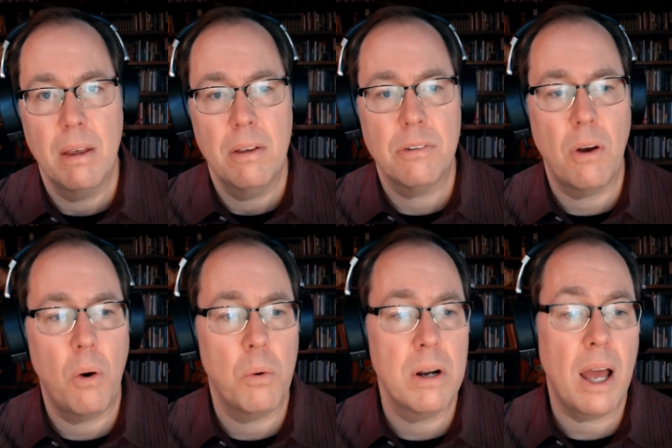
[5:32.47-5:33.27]
So
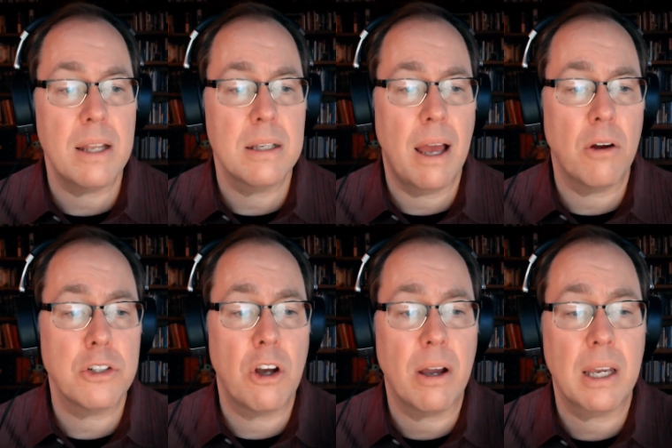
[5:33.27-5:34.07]
we're not now
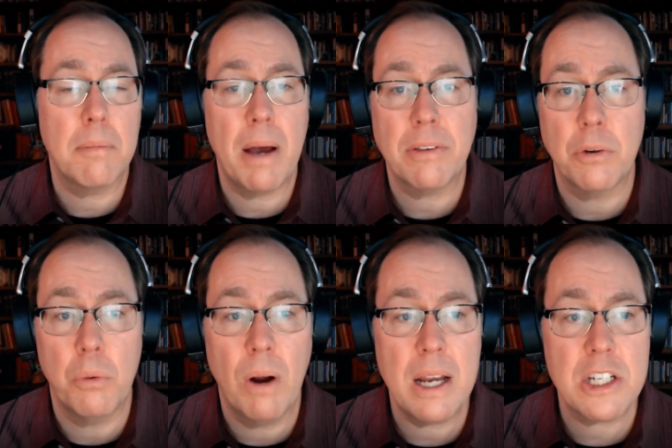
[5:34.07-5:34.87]
talking about the
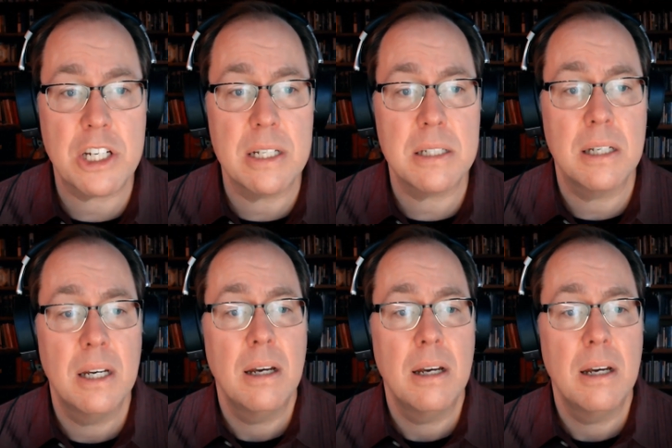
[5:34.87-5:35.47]
righteous,